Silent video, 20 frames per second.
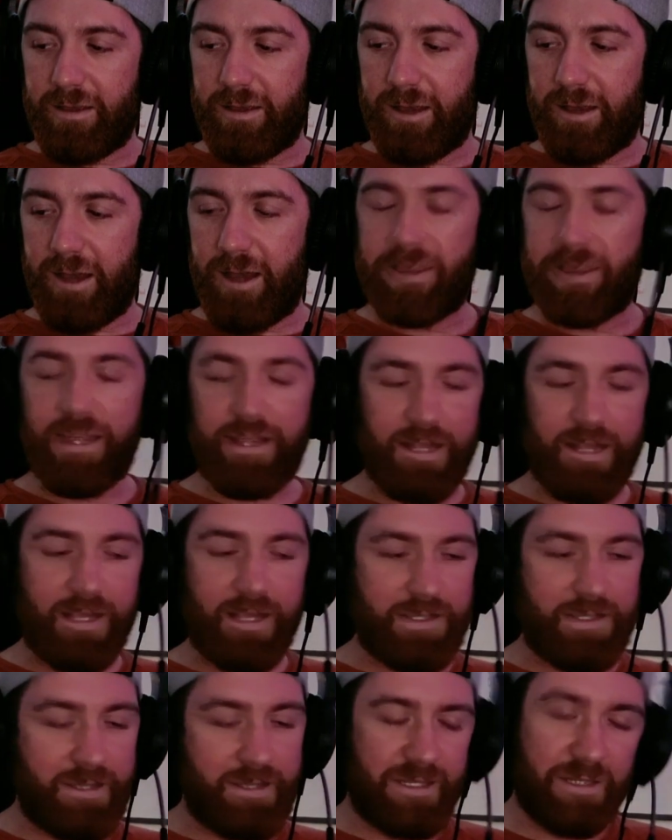I think
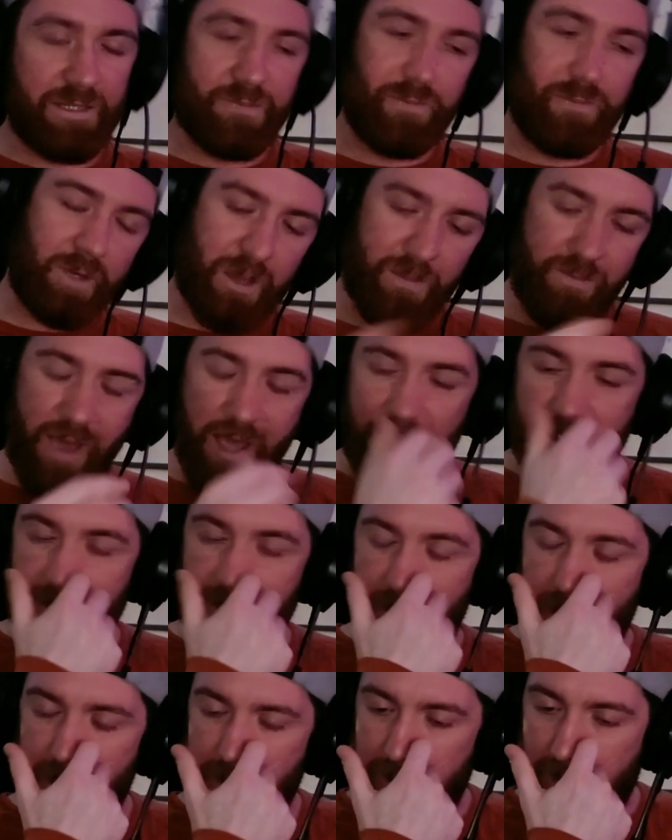this is probably a
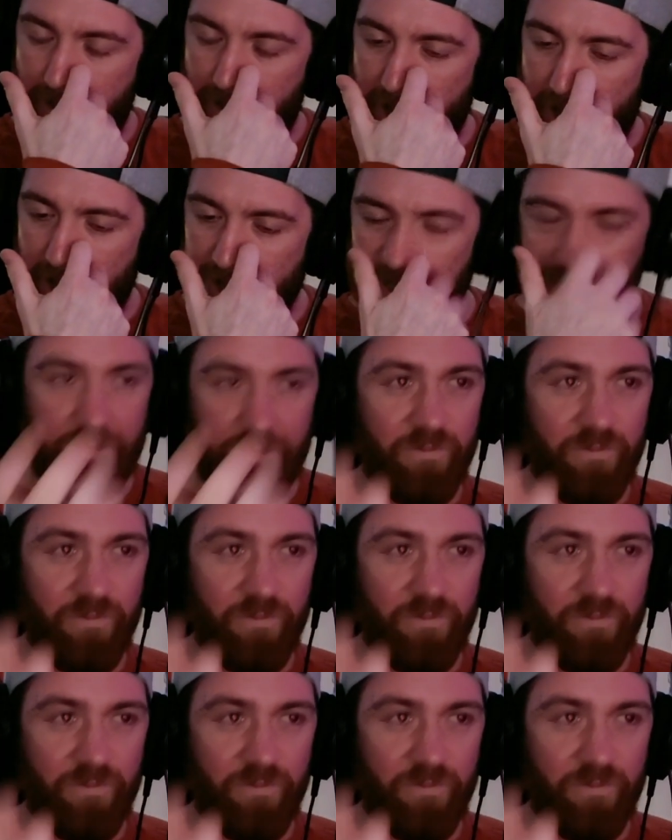better time